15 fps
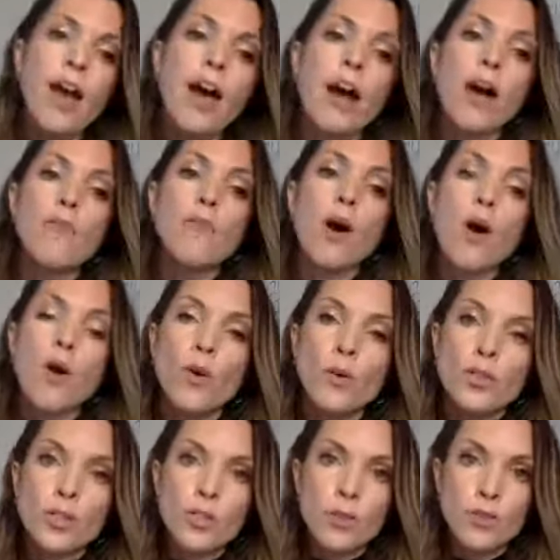I'm
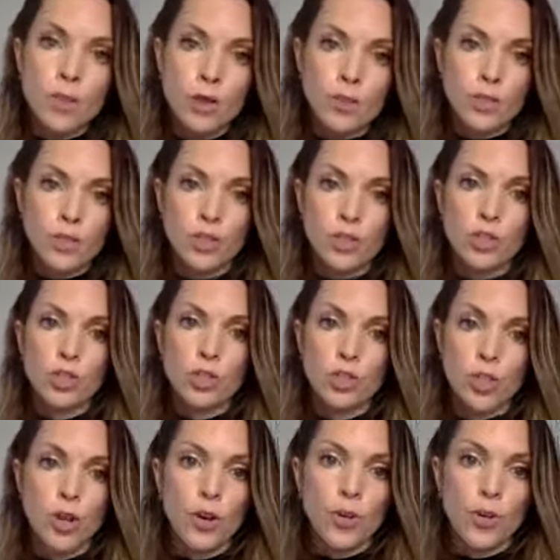also going to
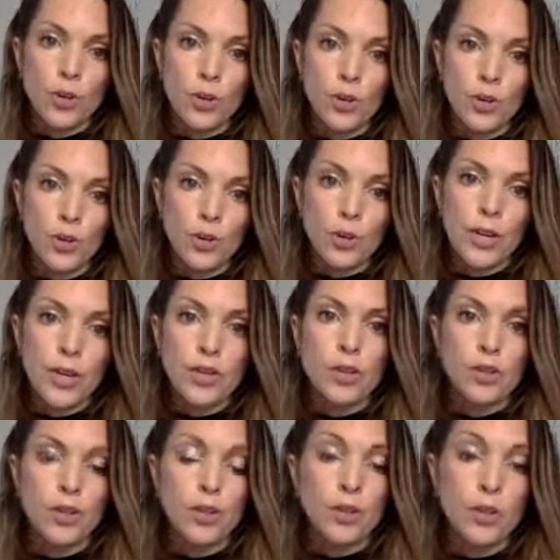show you, and
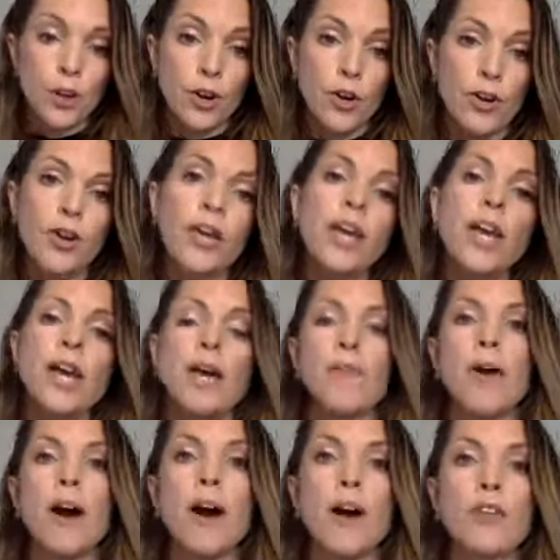you'll learn
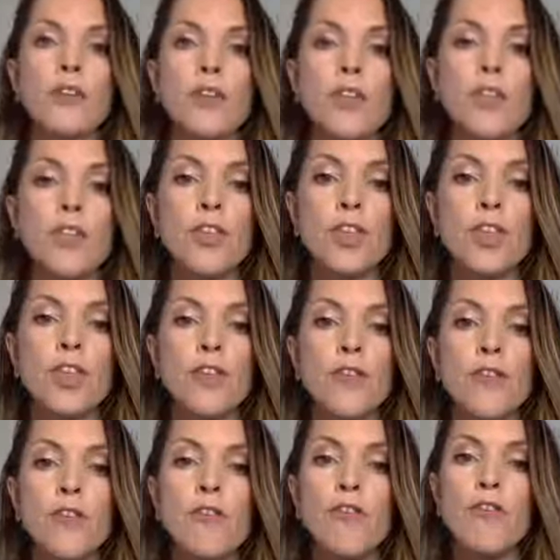about the
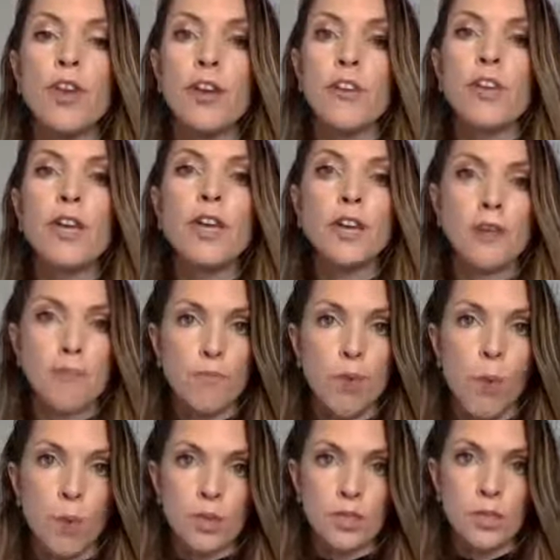very
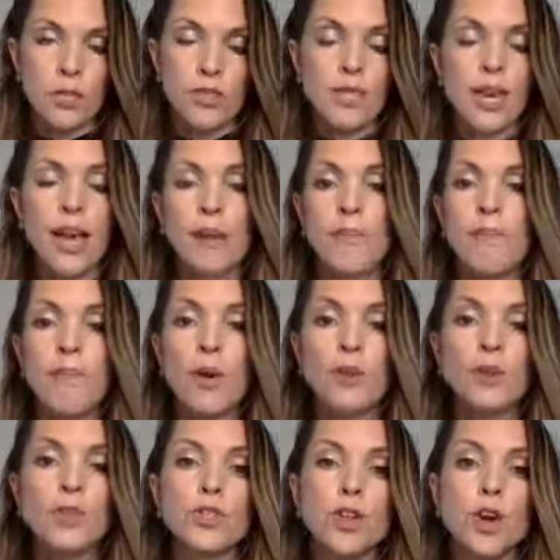important and
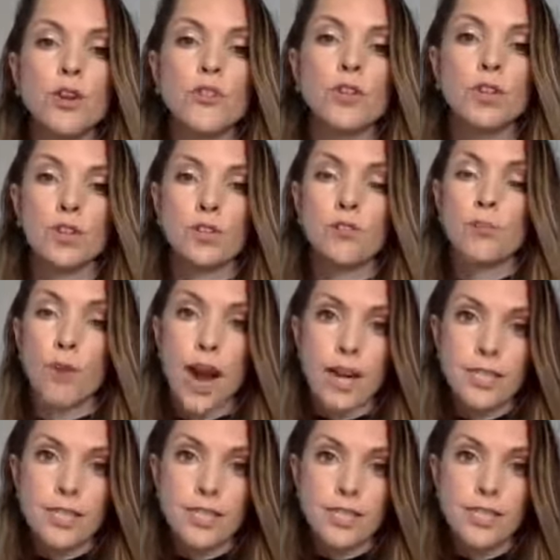most overlooked
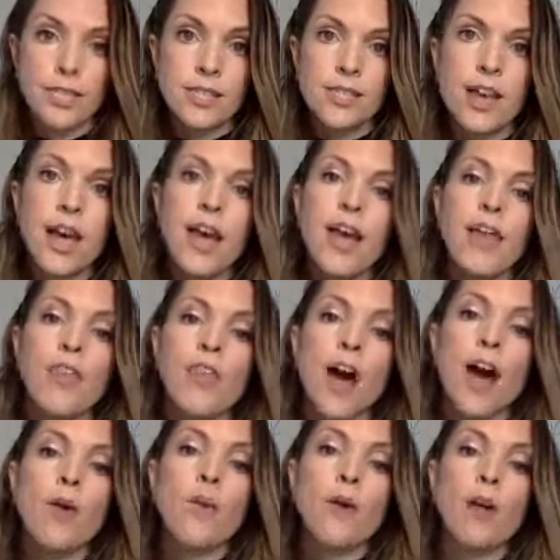practices
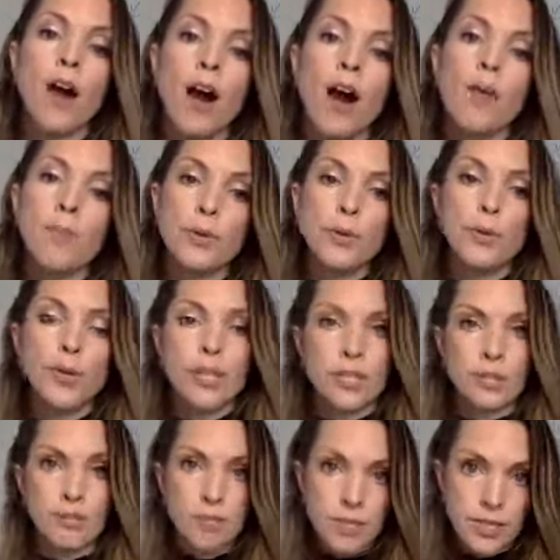that will help you as
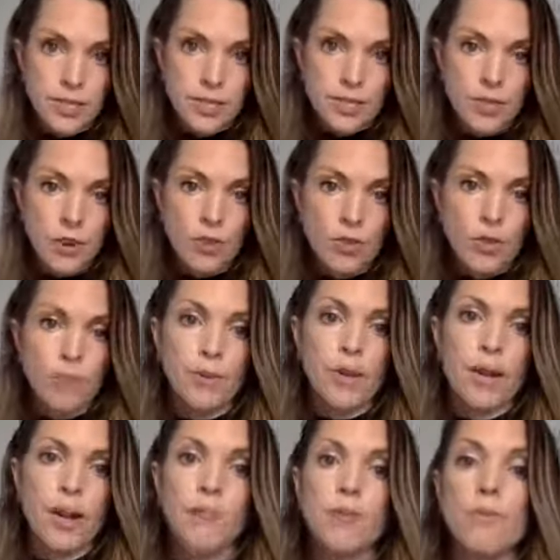a business owner
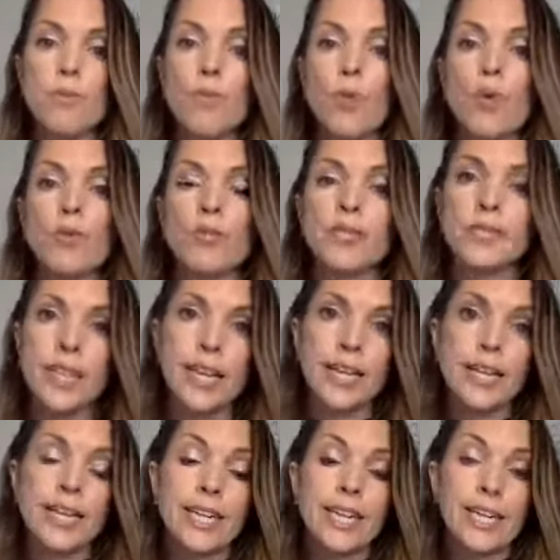become a more
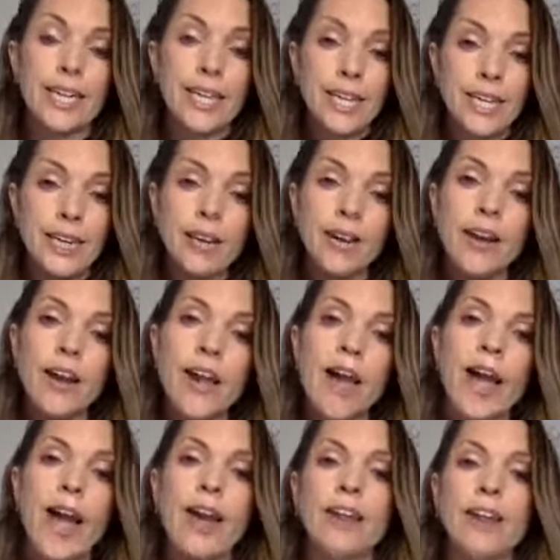resilient leader
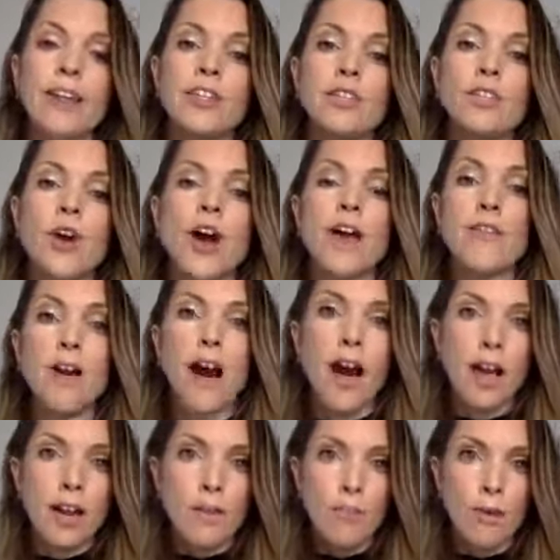and can drive
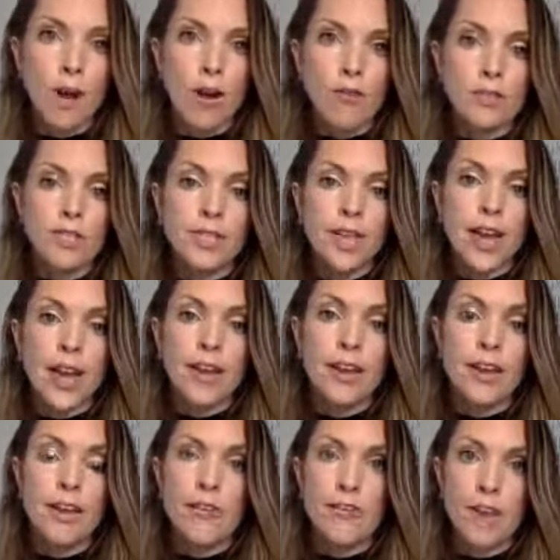higher profits and
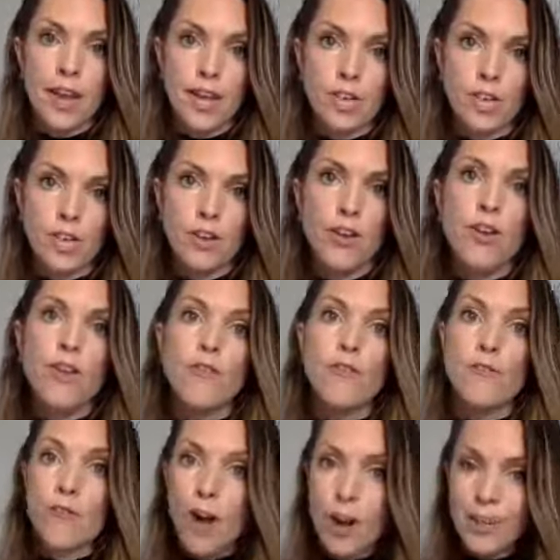innovation
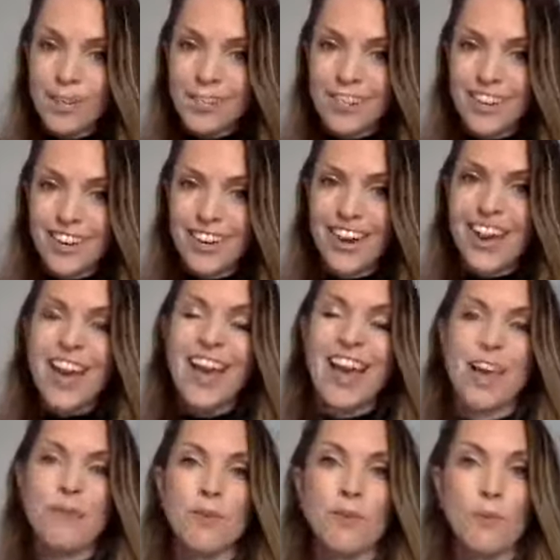faster
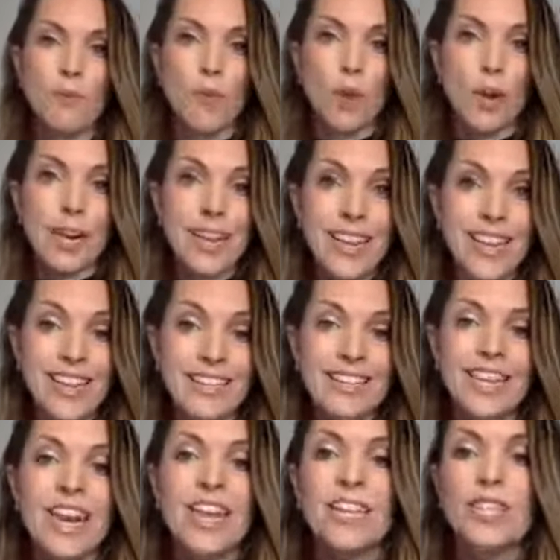and with more ease.
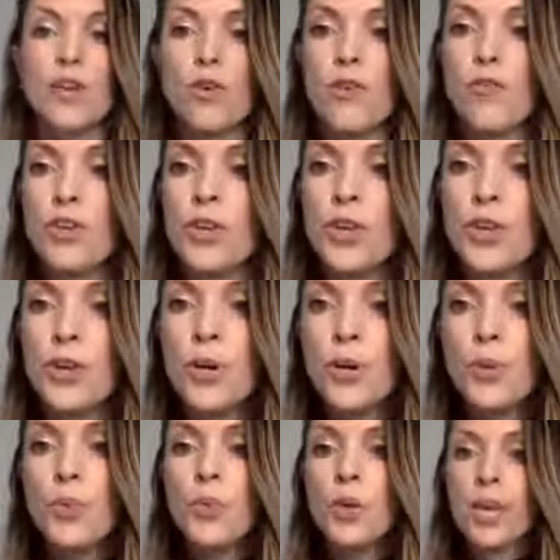So if
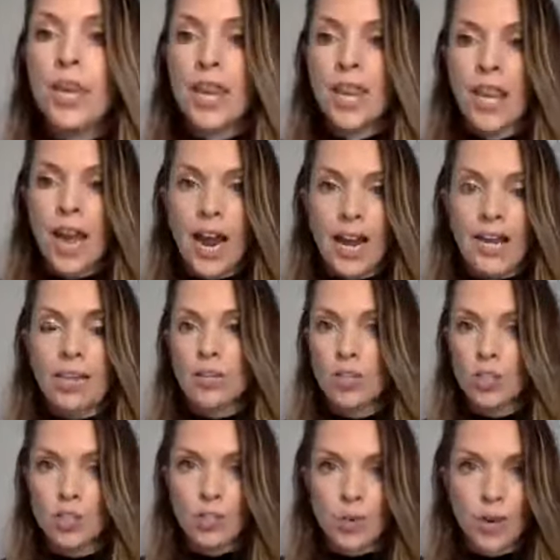you would like
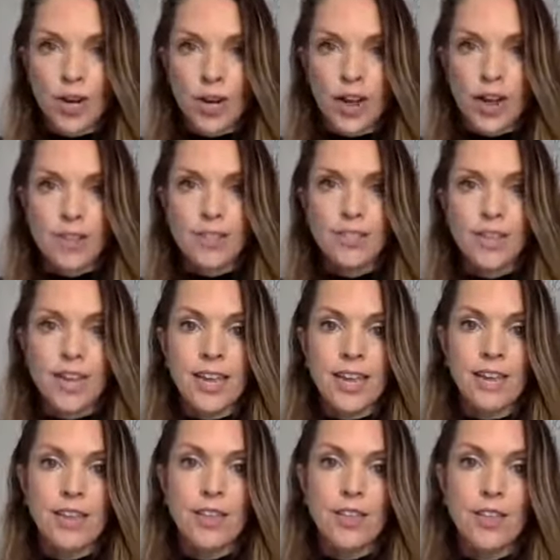to join us
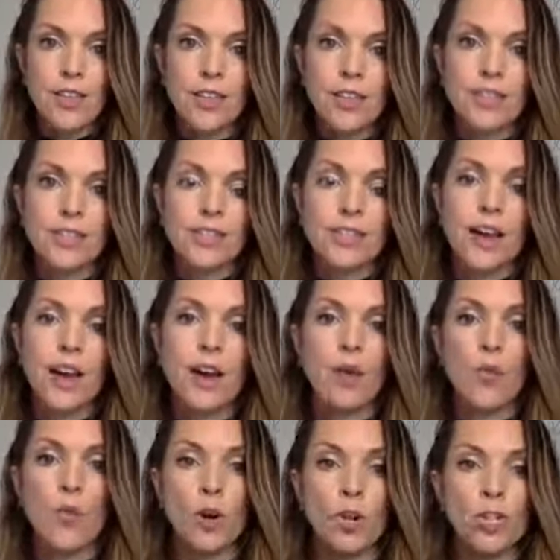in this
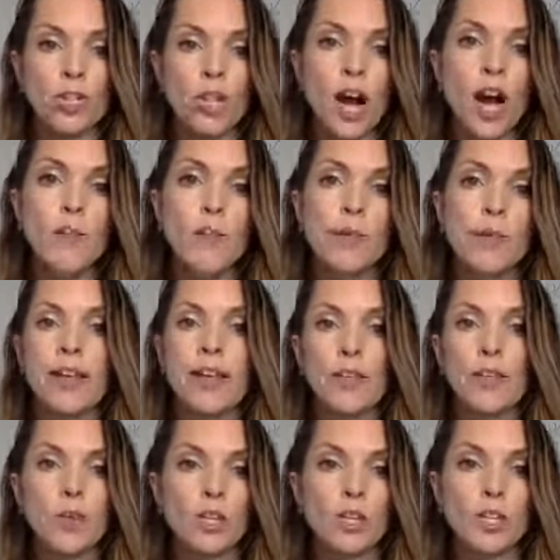workshop, again, the
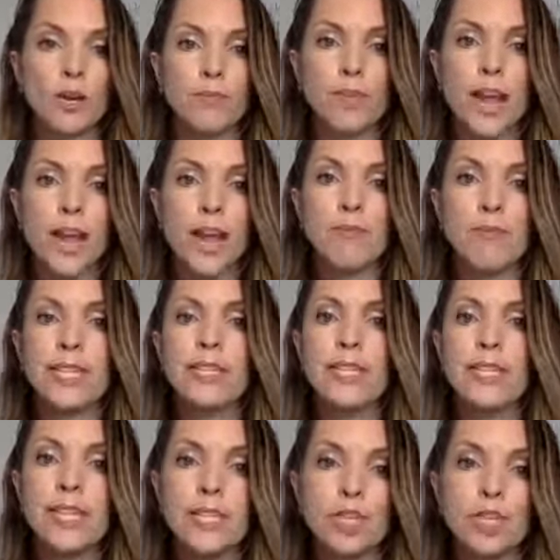workshop name is
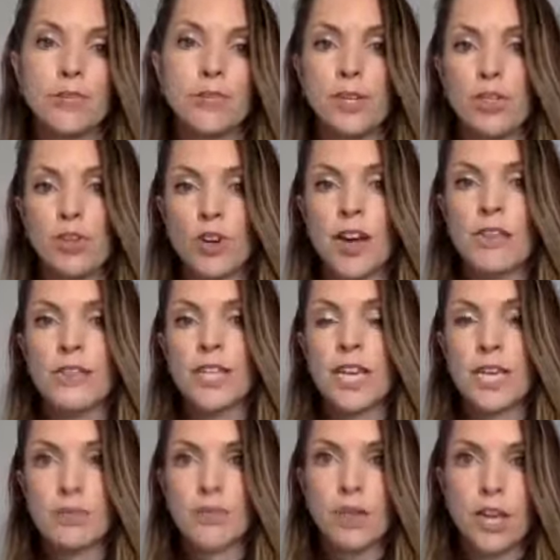Leadership That Drives
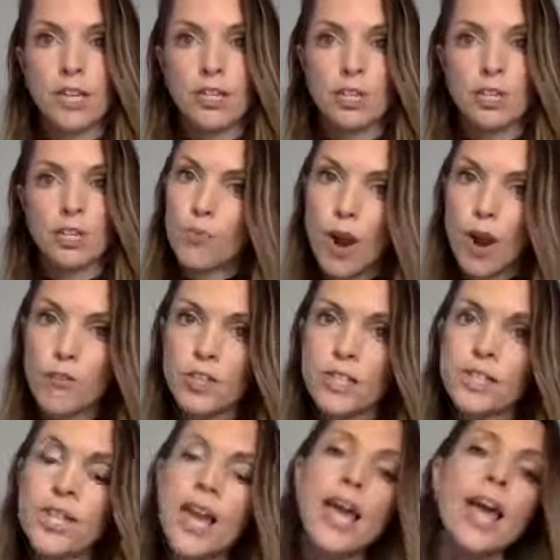Exponential
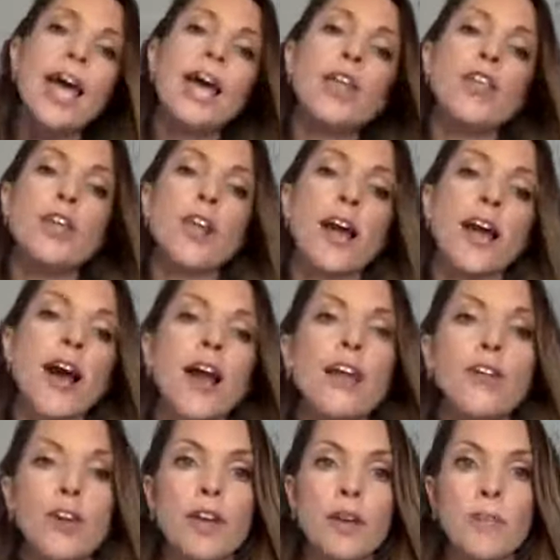Profits, then I highly
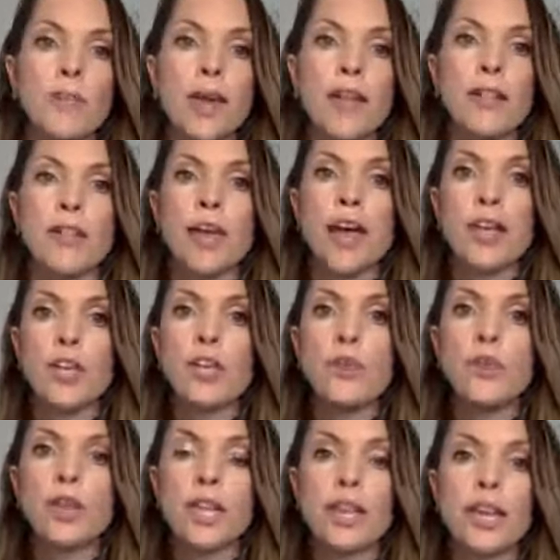recommend that you
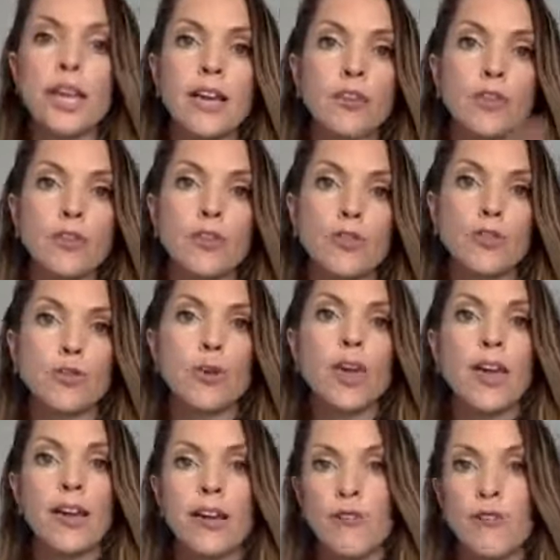click through
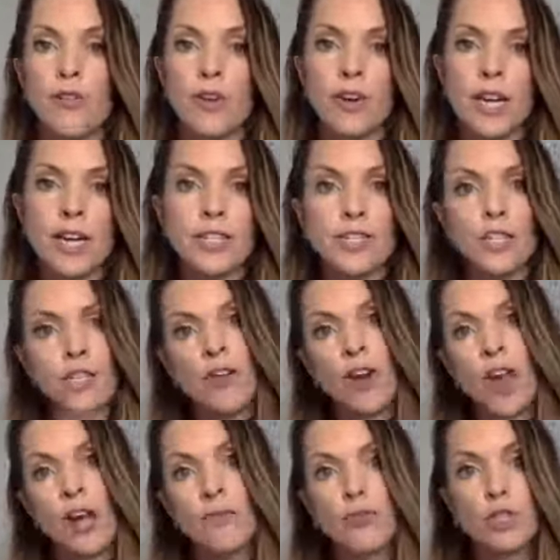if you're on
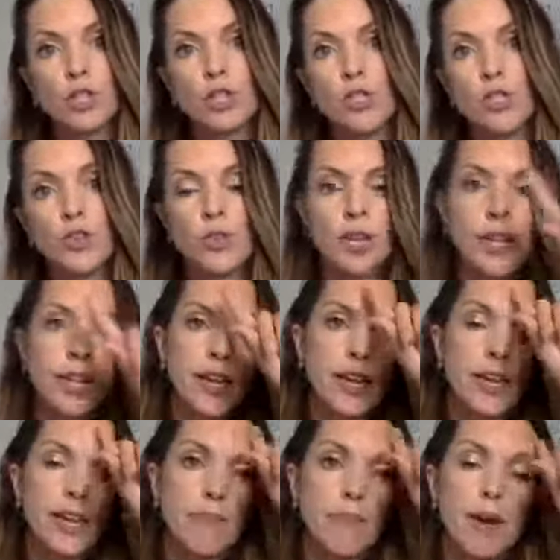Instagram to the link
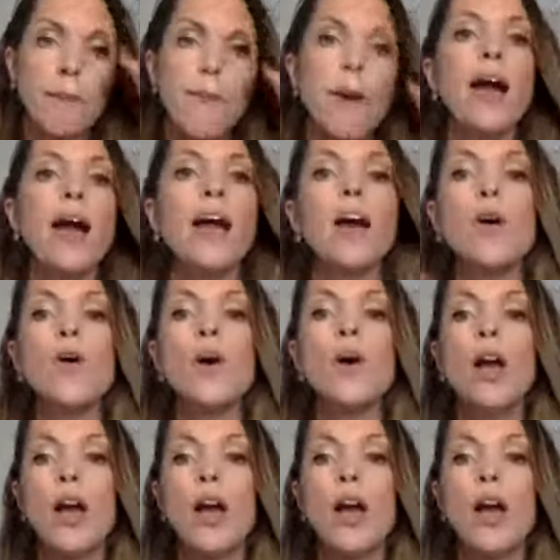in my bio.